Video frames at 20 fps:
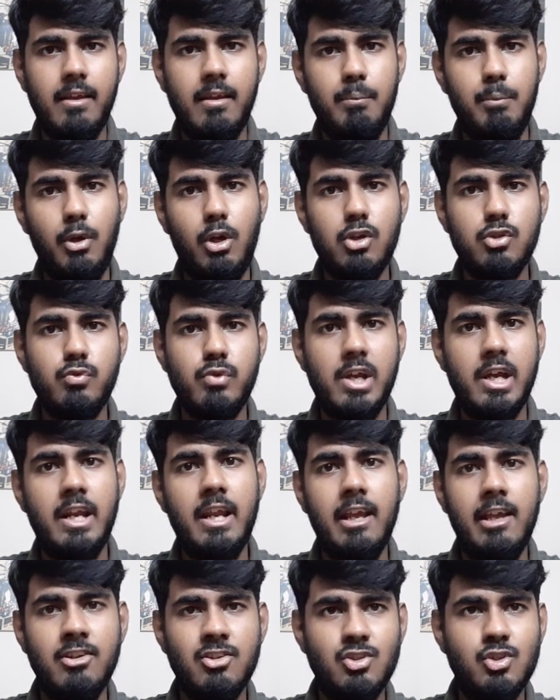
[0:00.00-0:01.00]
Because we're
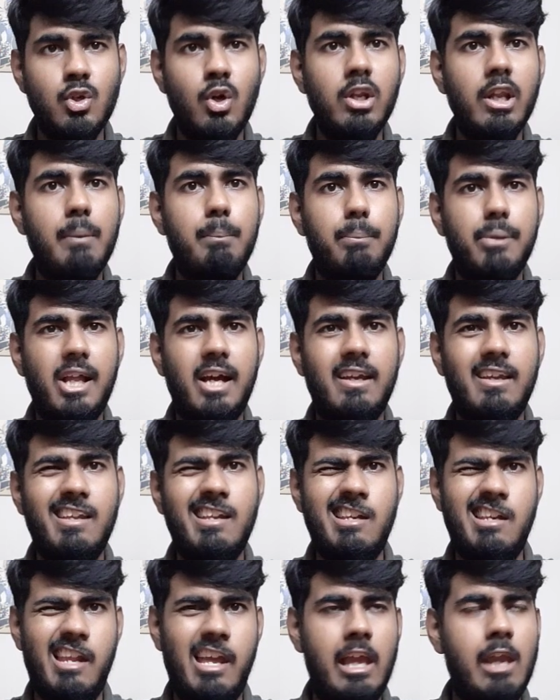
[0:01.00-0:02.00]
gonna install a
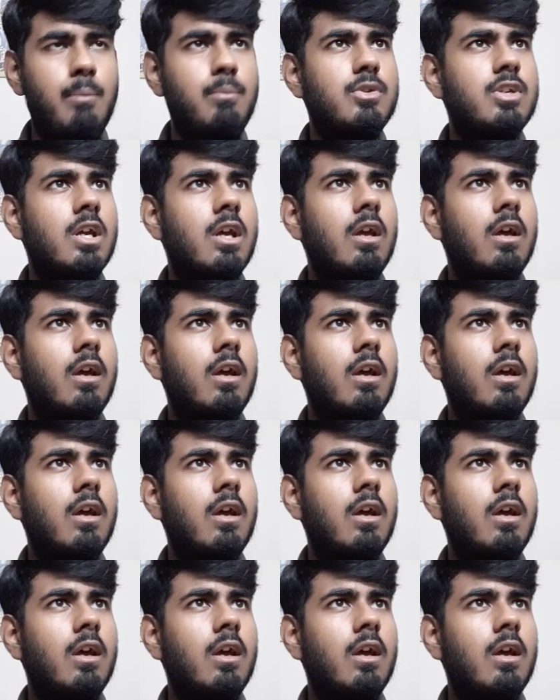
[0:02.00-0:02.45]
plugin named